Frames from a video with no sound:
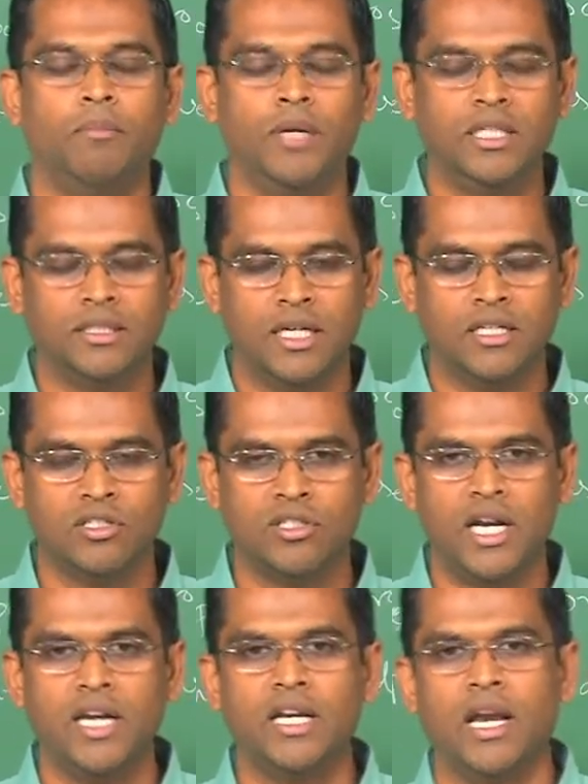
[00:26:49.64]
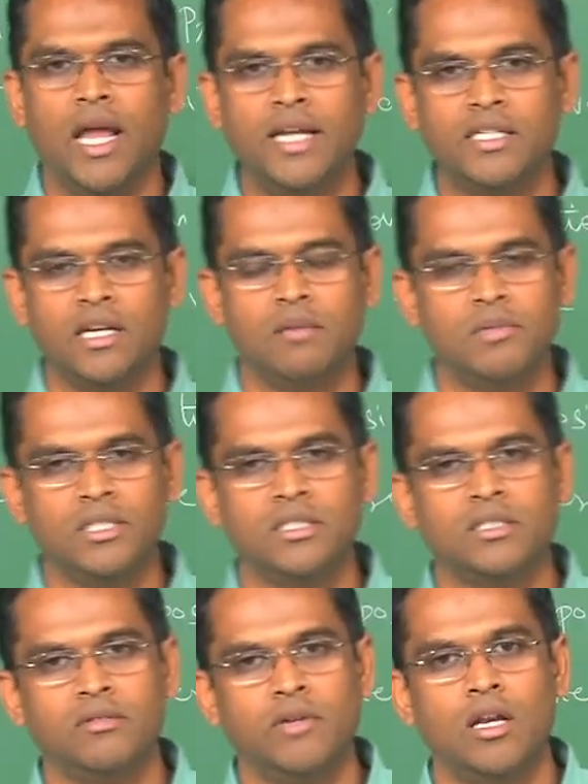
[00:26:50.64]
Please understand, light
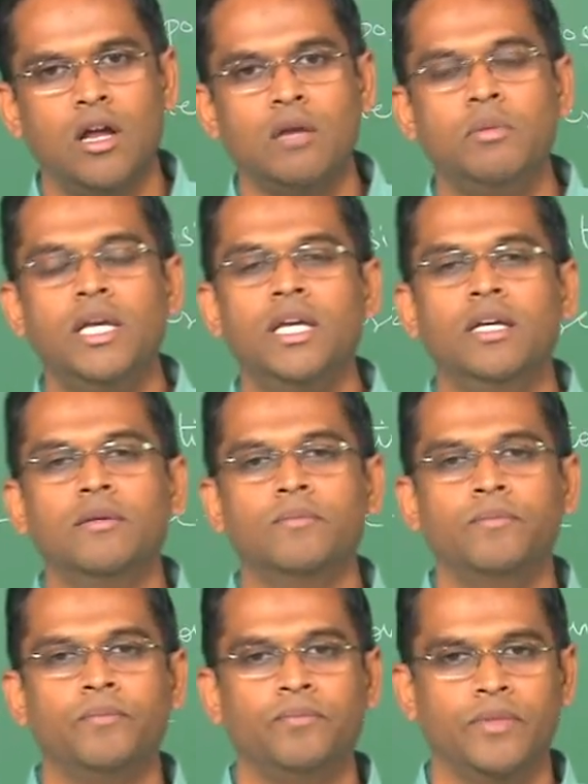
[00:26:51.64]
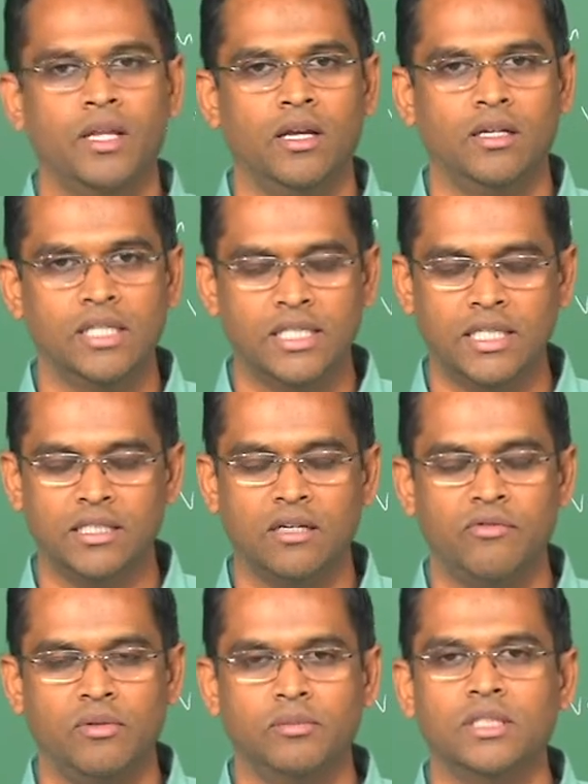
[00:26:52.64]
elements will not be
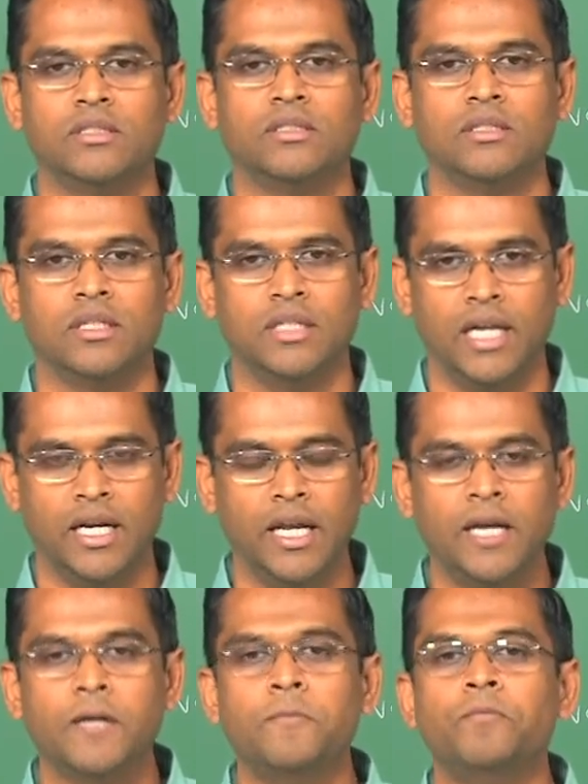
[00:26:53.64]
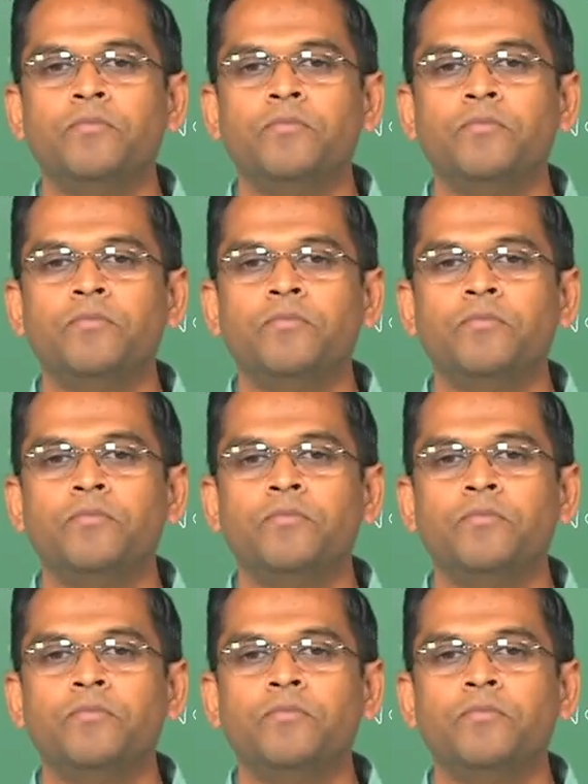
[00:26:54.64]
detected from this technique,